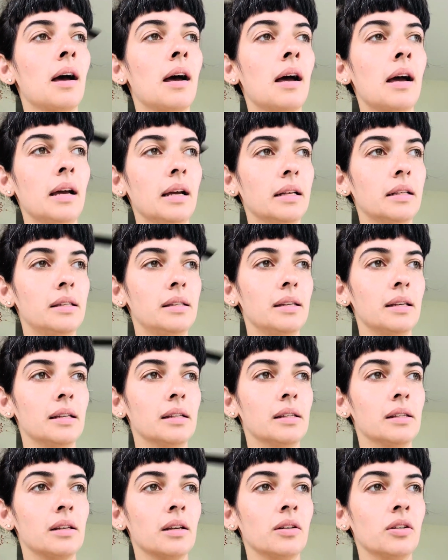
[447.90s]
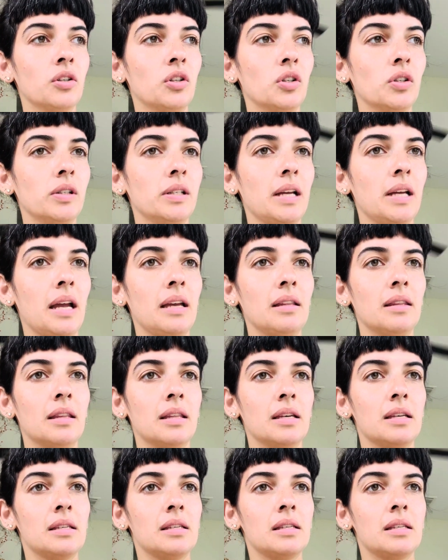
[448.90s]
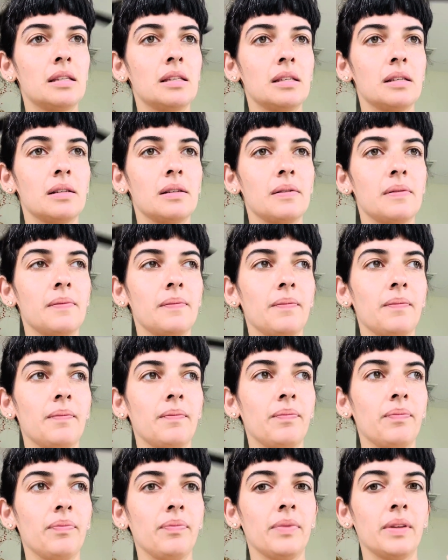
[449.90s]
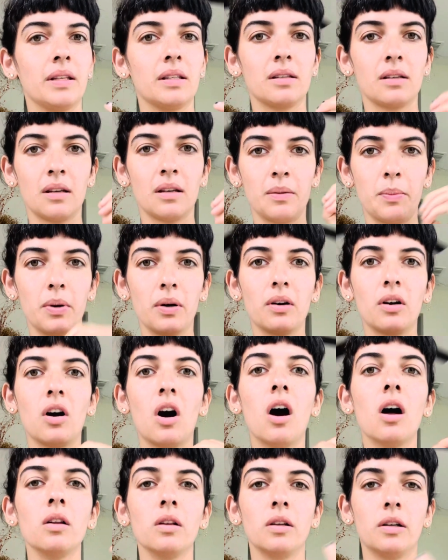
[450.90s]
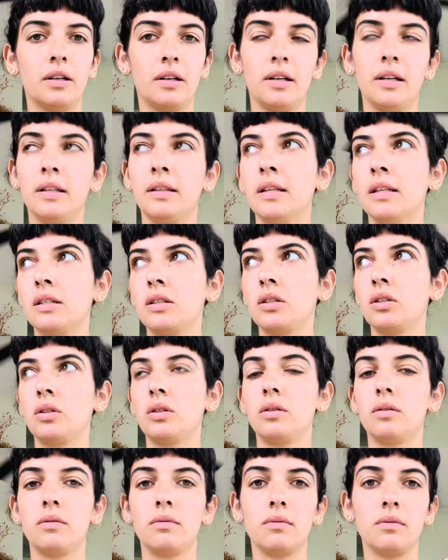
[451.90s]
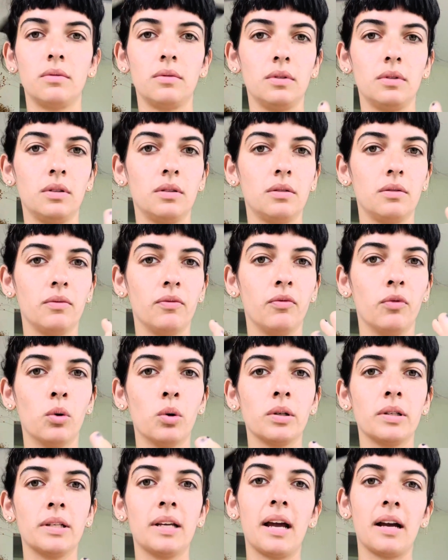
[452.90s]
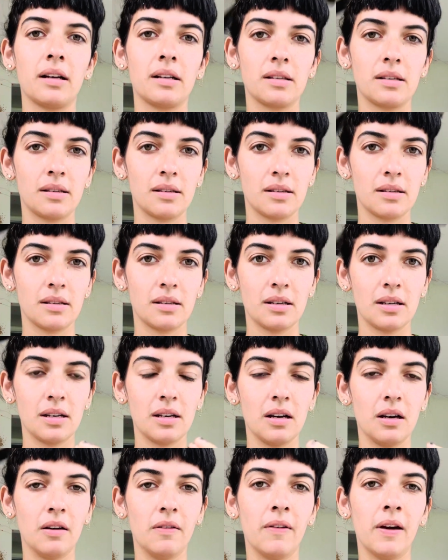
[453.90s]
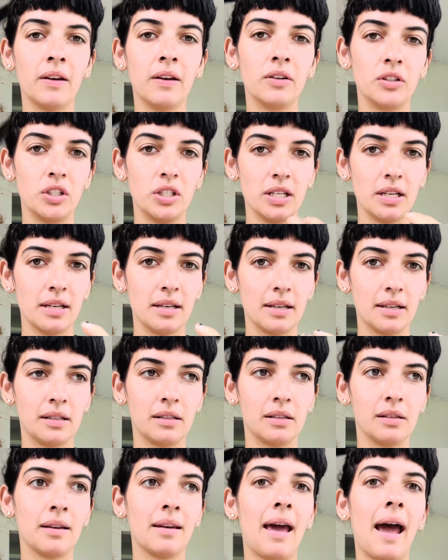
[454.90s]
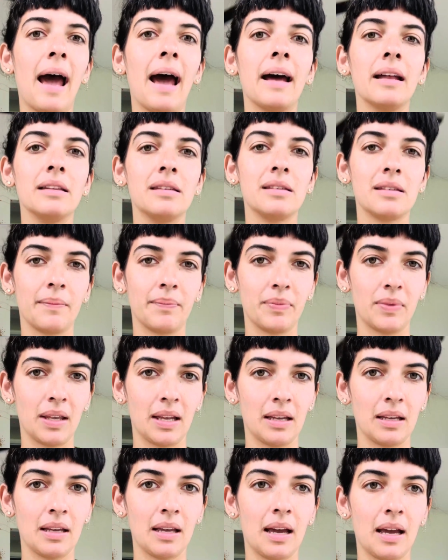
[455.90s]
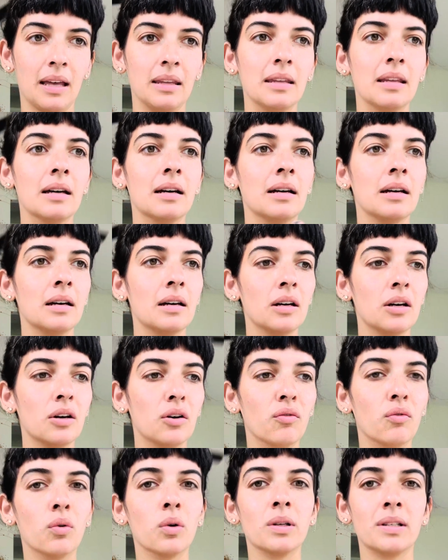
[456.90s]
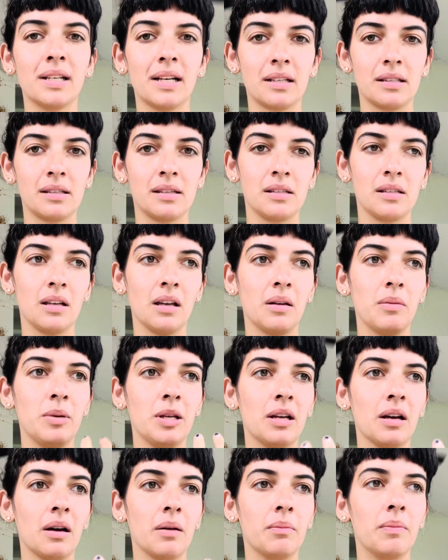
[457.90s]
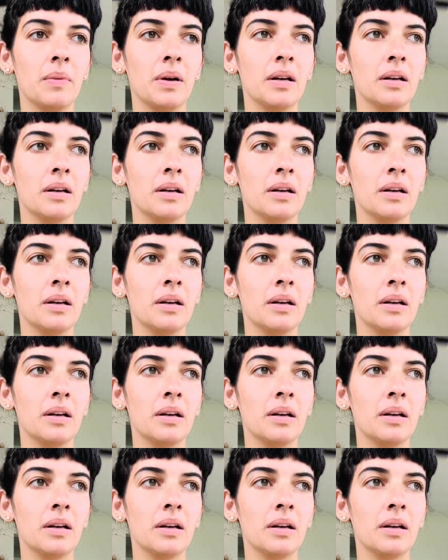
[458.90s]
it's going to create this, it's going to put color in this vortex of energy. It's going to add something, and the vortex is going to become